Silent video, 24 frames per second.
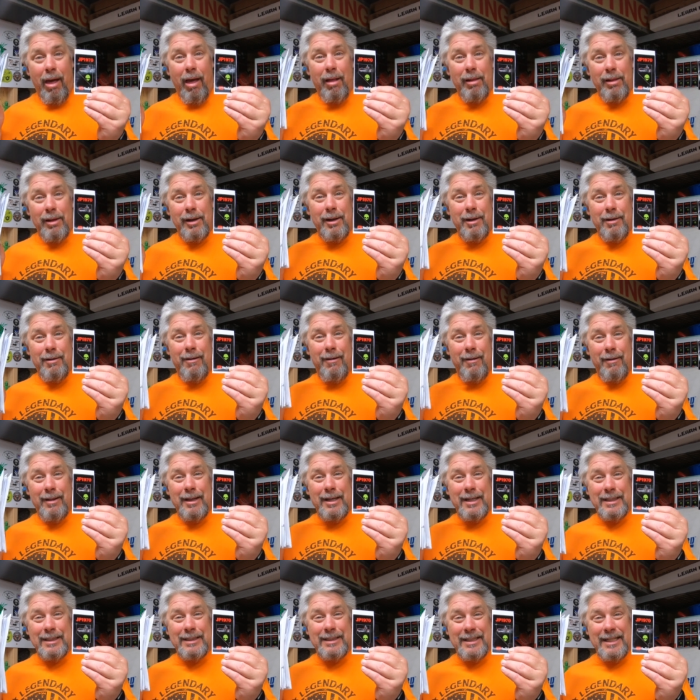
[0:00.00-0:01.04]
Look at all
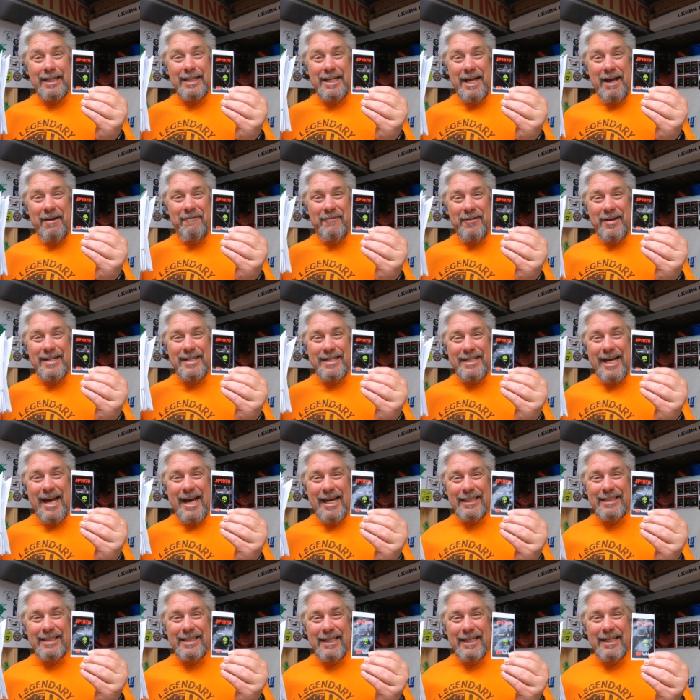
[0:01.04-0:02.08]
this. Isn't that
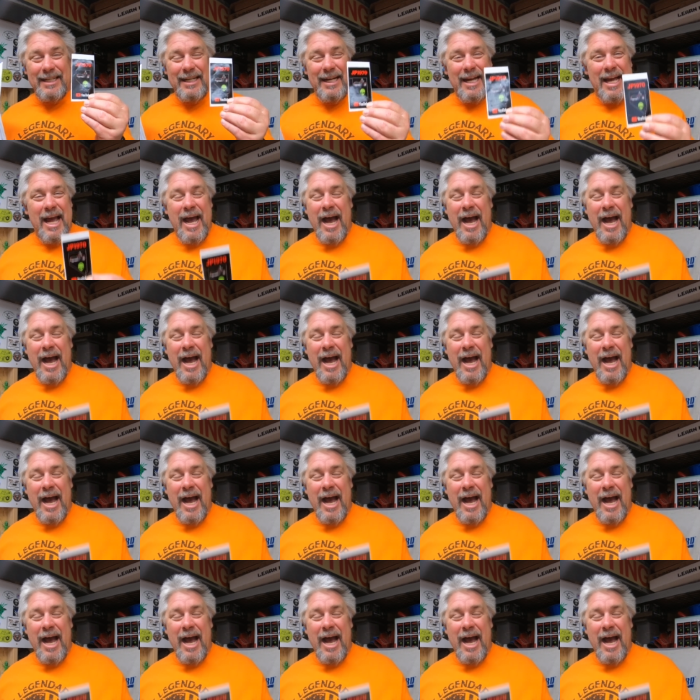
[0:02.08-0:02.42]
fantastic?